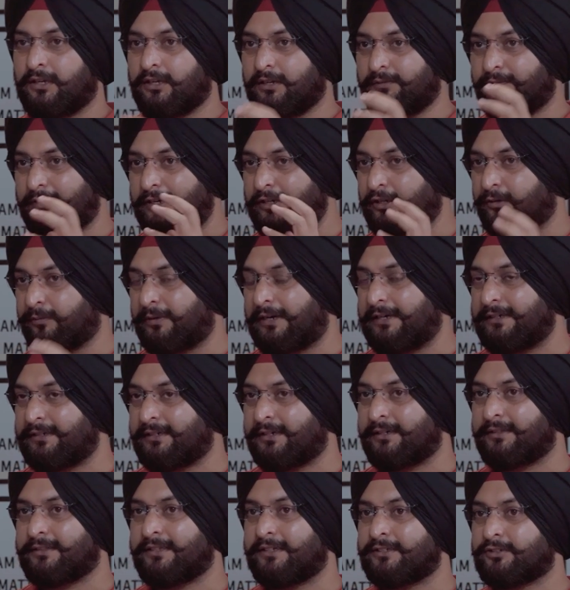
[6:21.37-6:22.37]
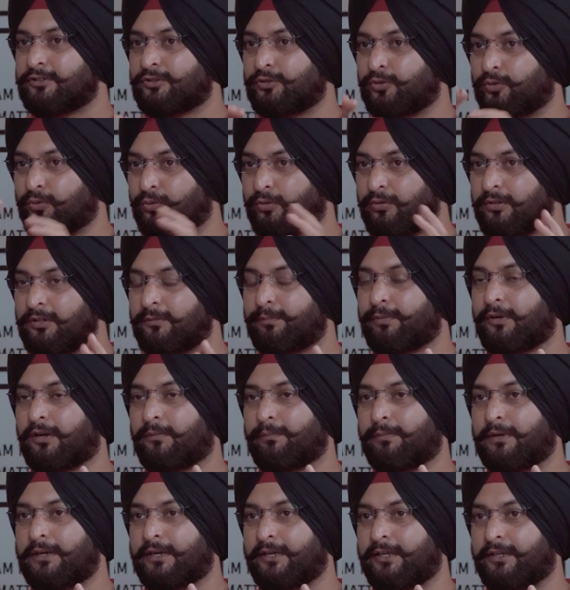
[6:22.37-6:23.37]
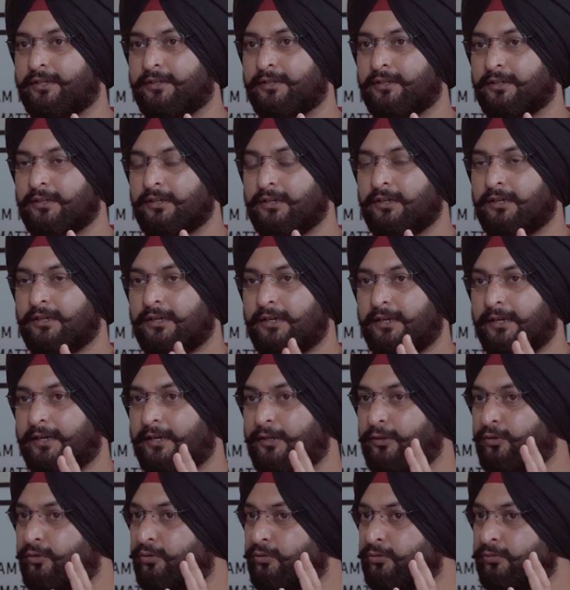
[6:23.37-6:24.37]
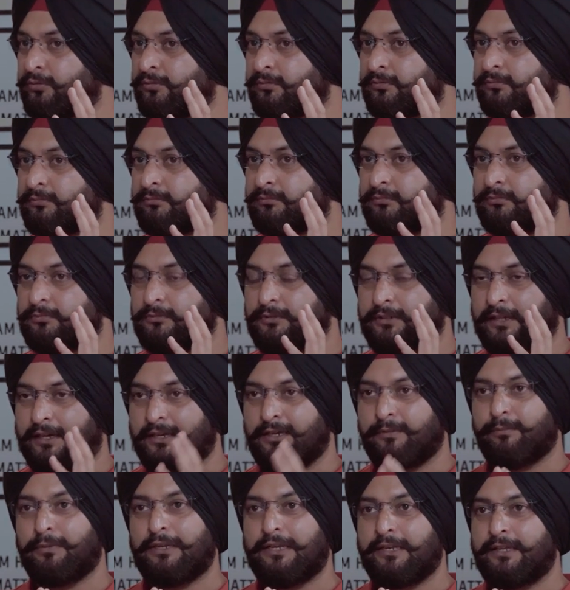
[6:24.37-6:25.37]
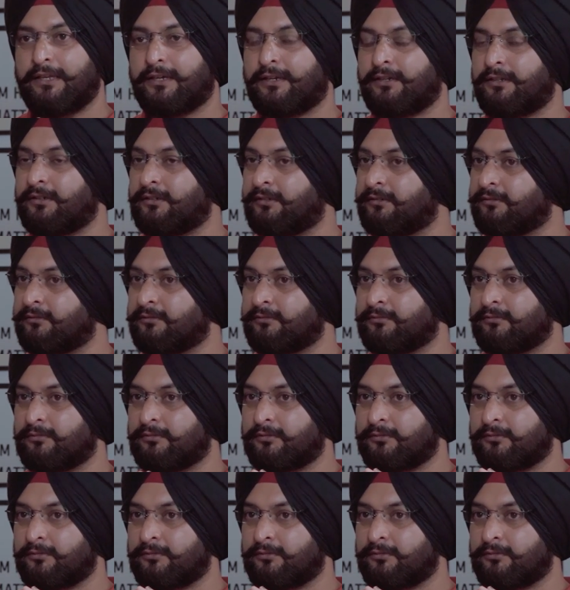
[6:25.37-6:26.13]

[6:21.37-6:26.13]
if I divided this whole property into 10 million